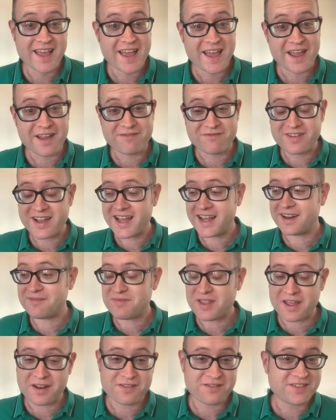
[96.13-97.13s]

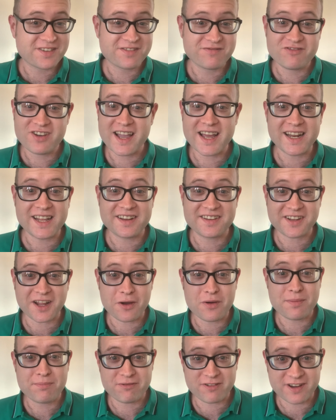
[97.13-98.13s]
It's really
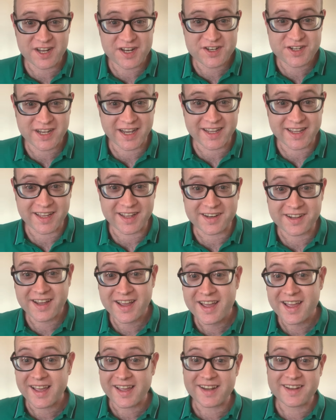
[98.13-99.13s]
so appreciated.
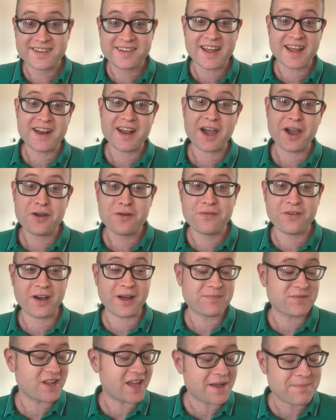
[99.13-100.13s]
He sent
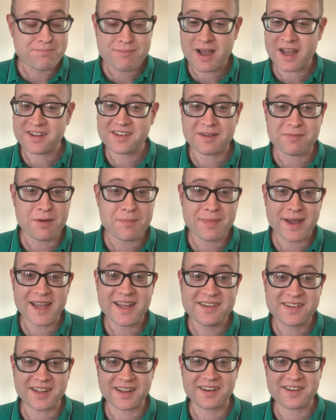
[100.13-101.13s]
over some
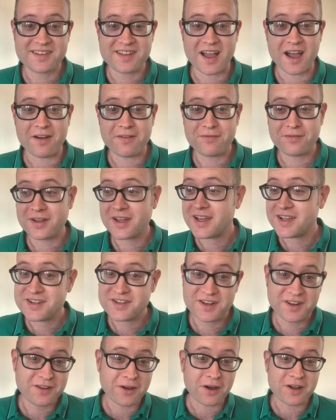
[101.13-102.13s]
amazing stuff.
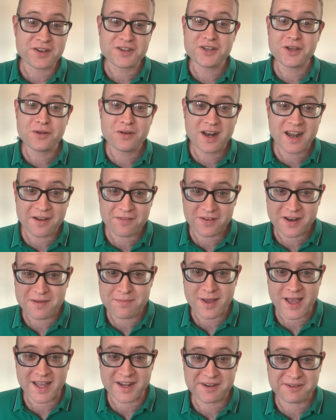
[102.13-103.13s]
She's got a new lovely
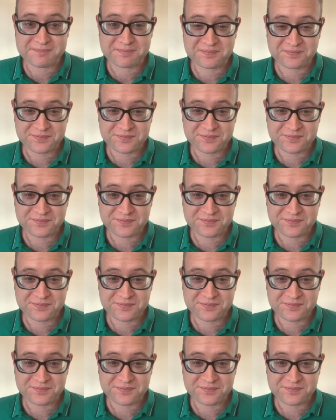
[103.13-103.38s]
bed.